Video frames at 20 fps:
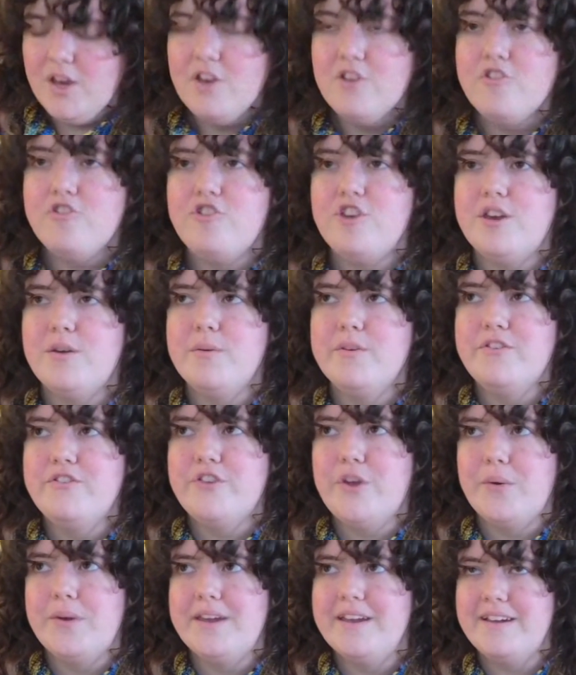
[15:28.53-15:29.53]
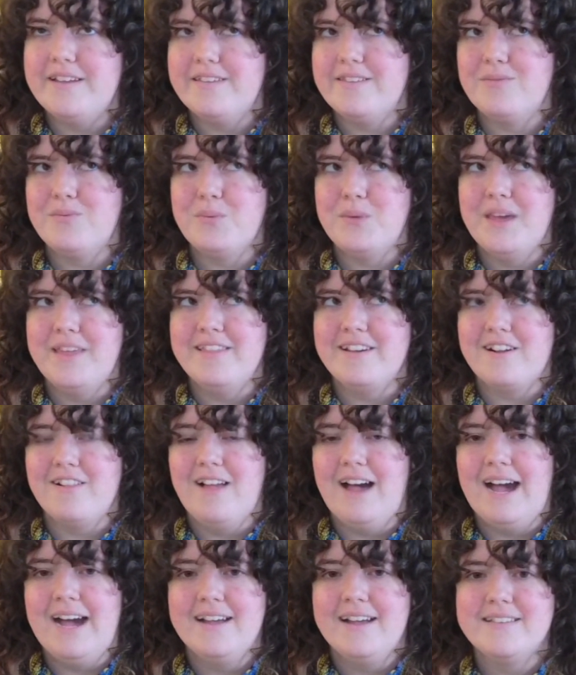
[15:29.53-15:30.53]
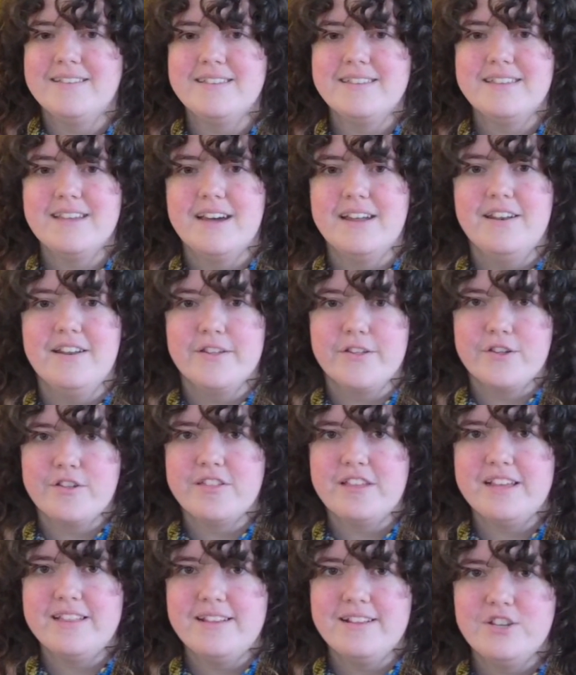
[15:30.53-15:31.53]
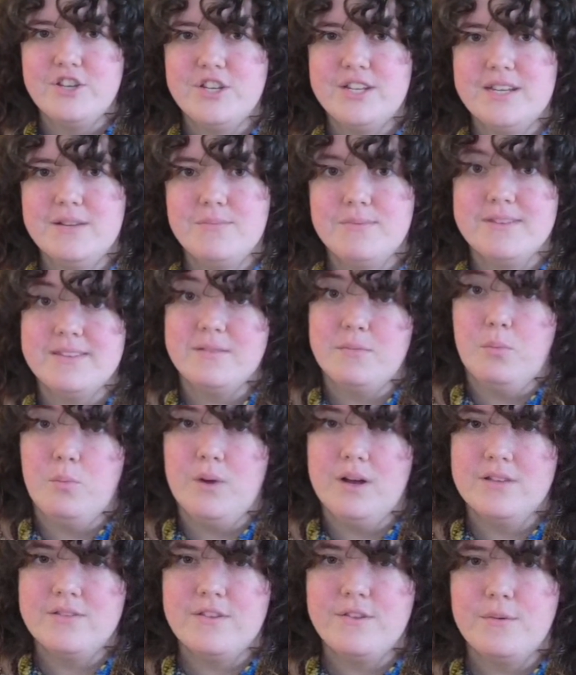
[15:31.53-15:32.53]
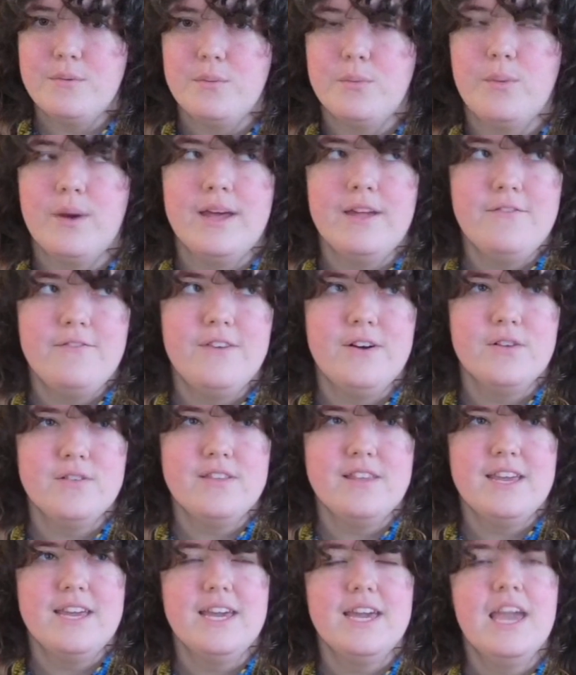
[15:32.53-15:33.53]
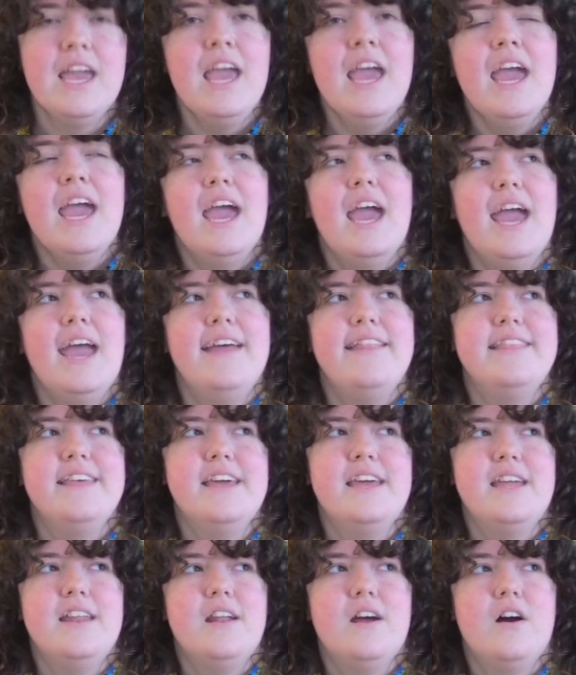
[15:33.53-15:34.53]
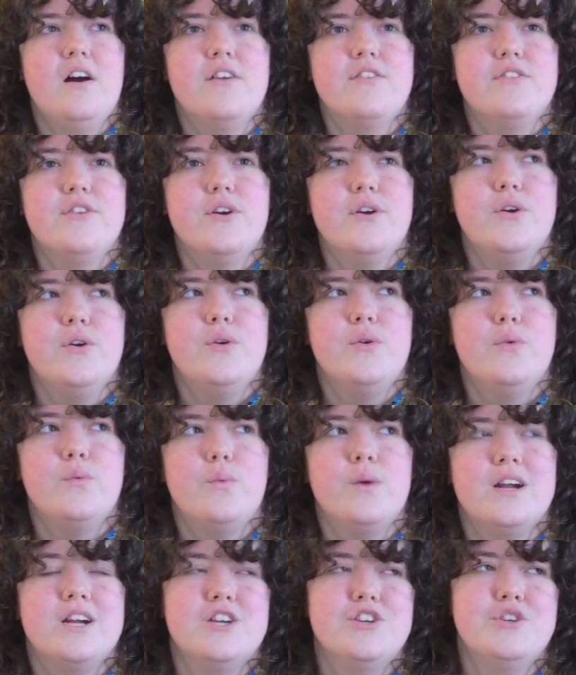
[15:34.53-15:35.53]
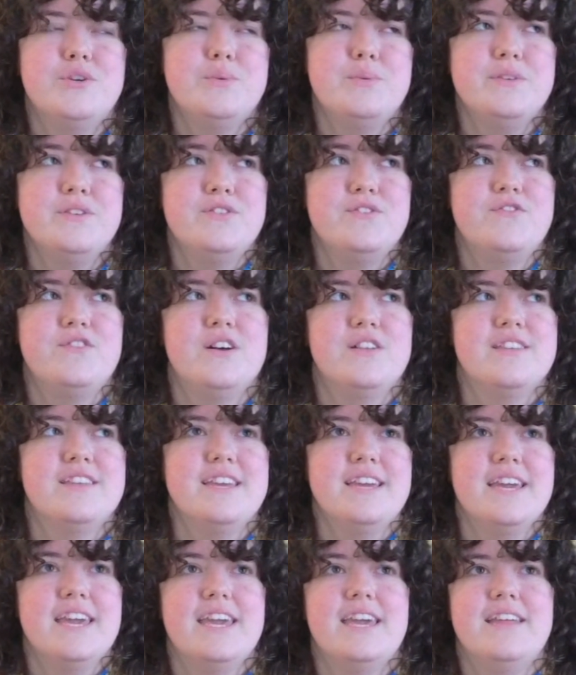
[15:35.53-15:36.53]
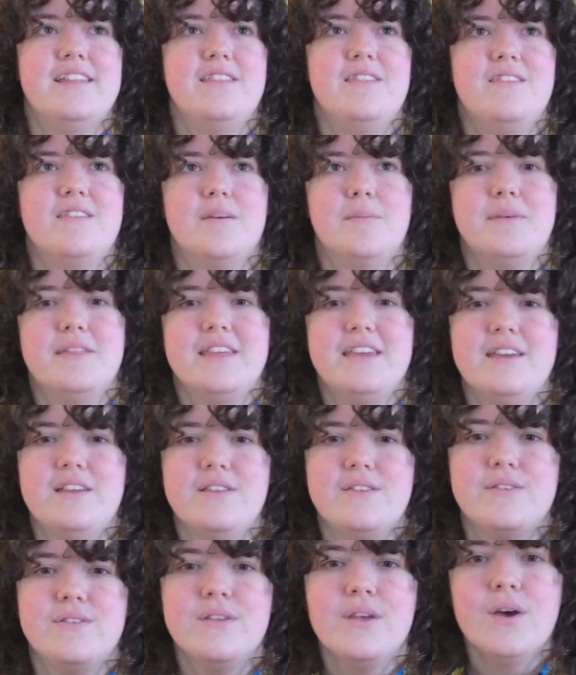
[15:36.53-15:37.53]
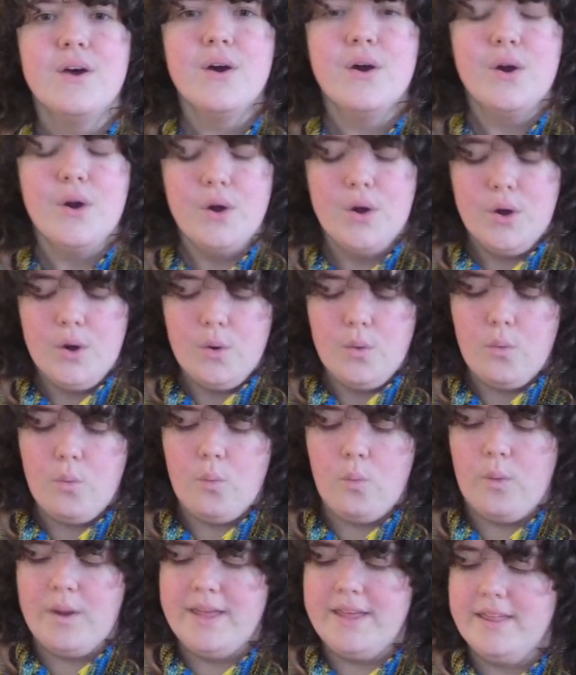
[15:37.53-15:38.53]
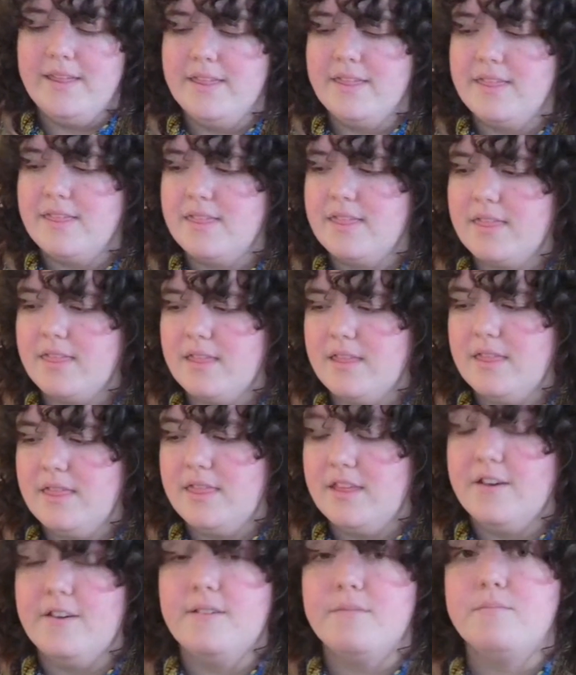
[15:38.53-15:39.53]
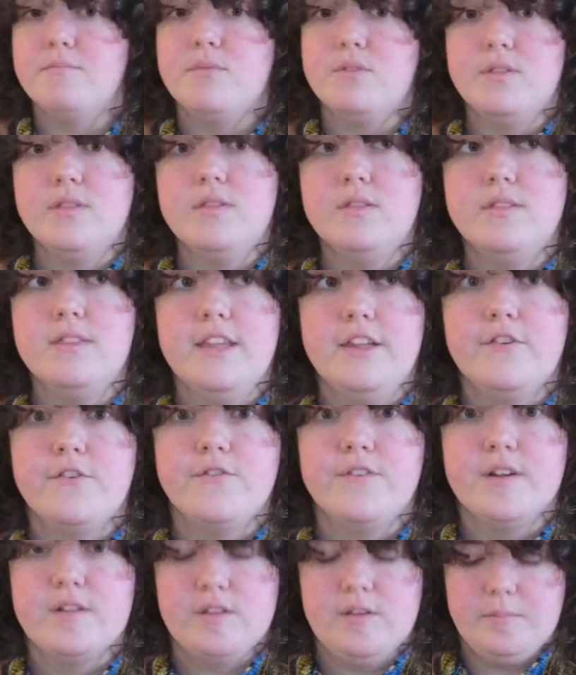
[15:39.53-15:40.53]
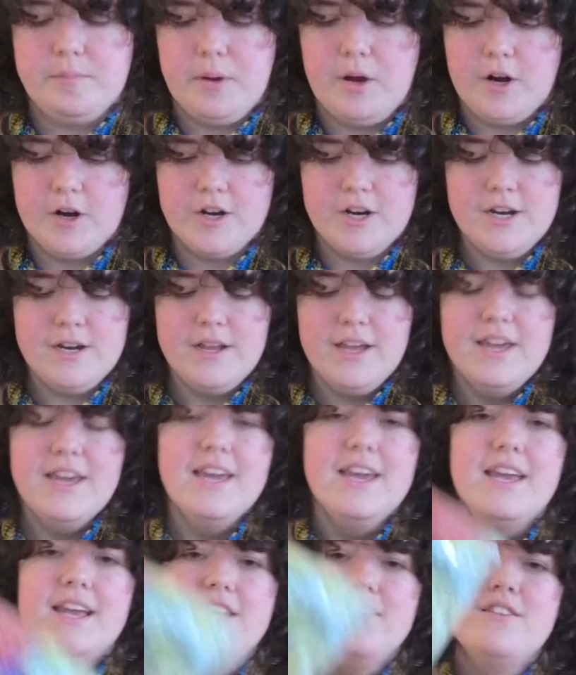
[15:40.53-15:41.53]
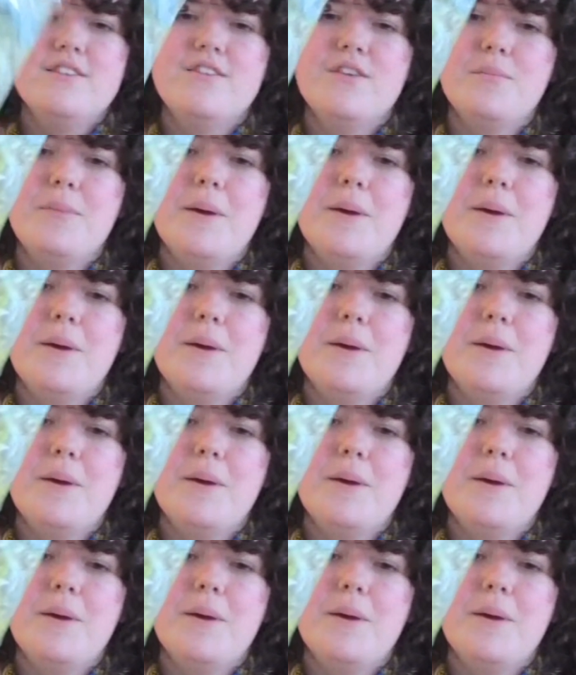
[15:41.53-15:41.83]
she was showing us in the class another thing that she did with some wet felting, and then also where she was felting in some of these with the needle felted part. And so